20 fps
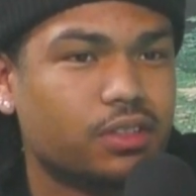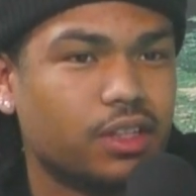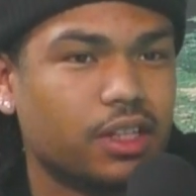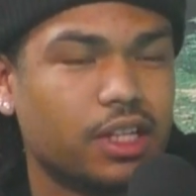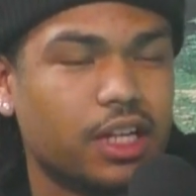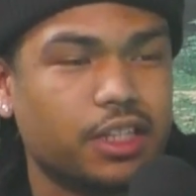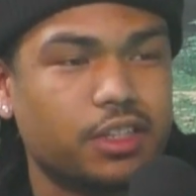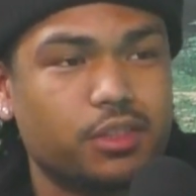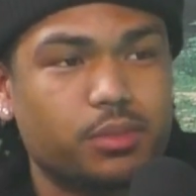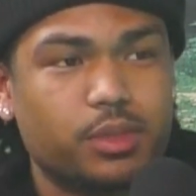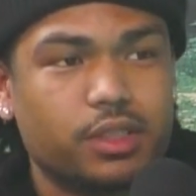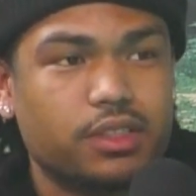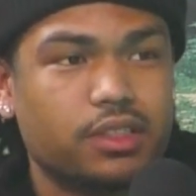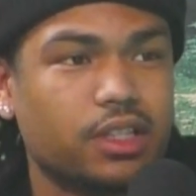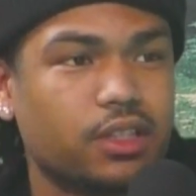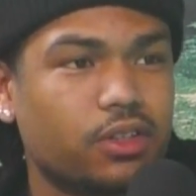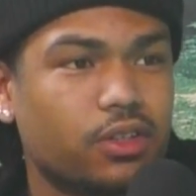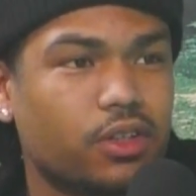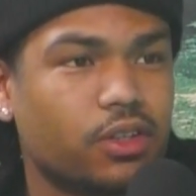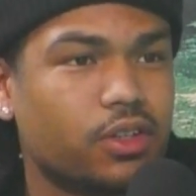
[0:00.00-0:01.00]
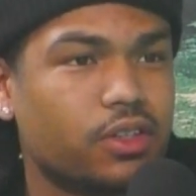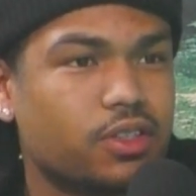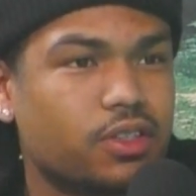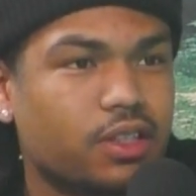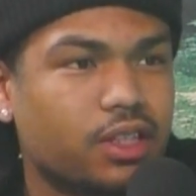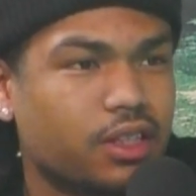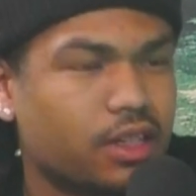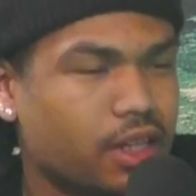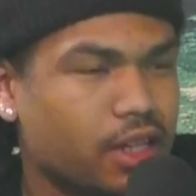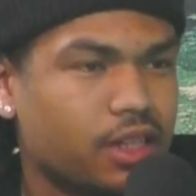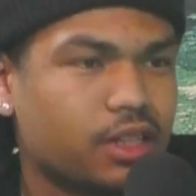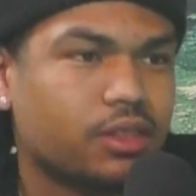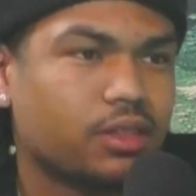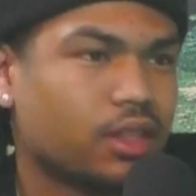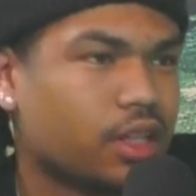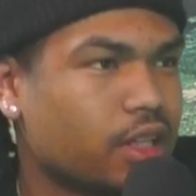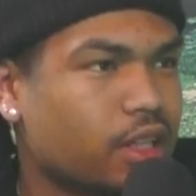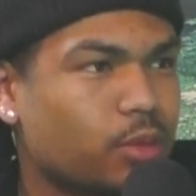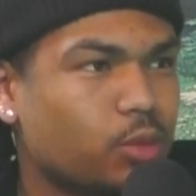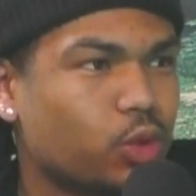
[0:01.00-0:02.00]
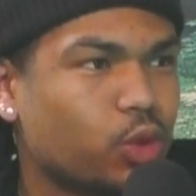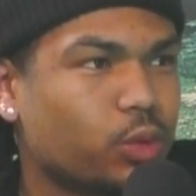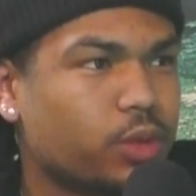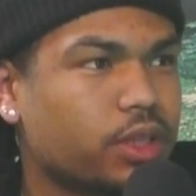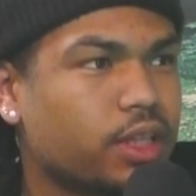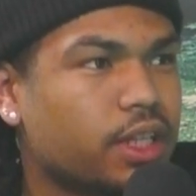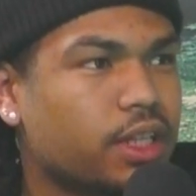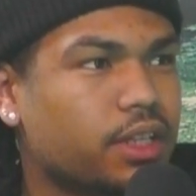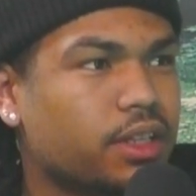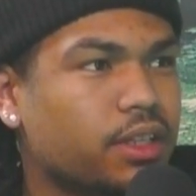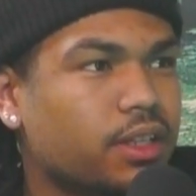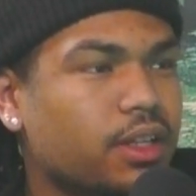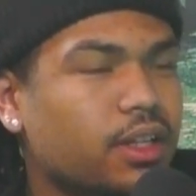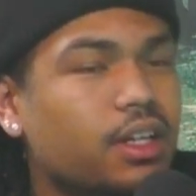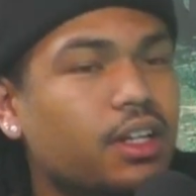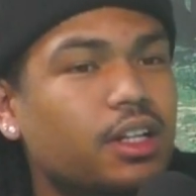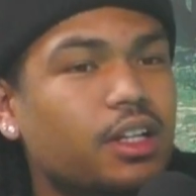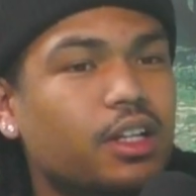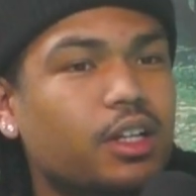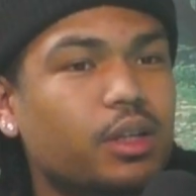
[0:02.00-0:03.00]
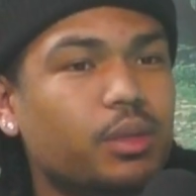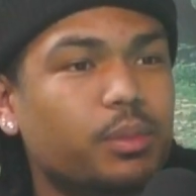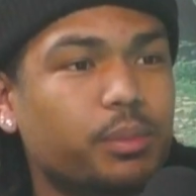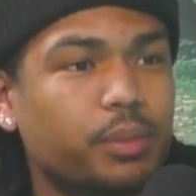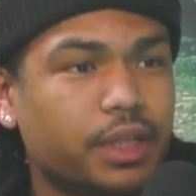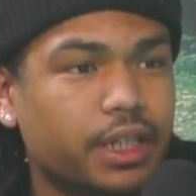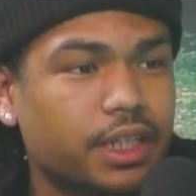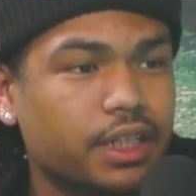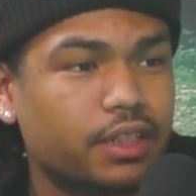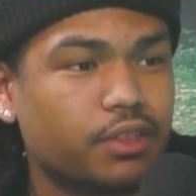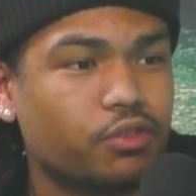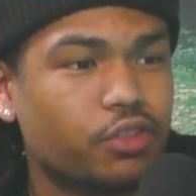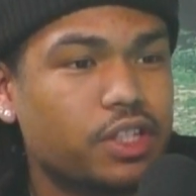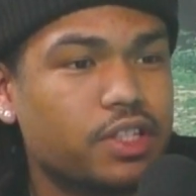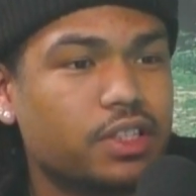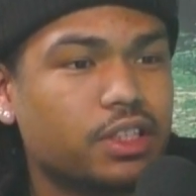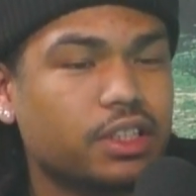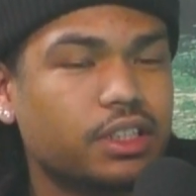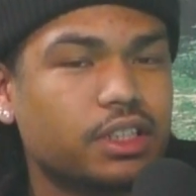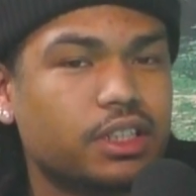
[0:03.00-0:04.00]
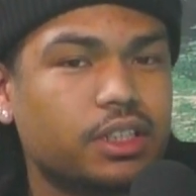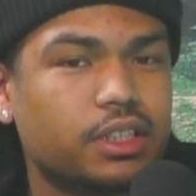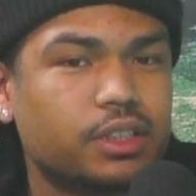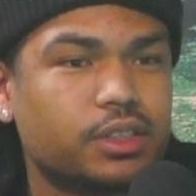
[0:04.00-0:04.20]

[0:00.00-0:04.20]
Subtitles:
and I just be telling the artist like, all right, like I'm cool with that. But recently,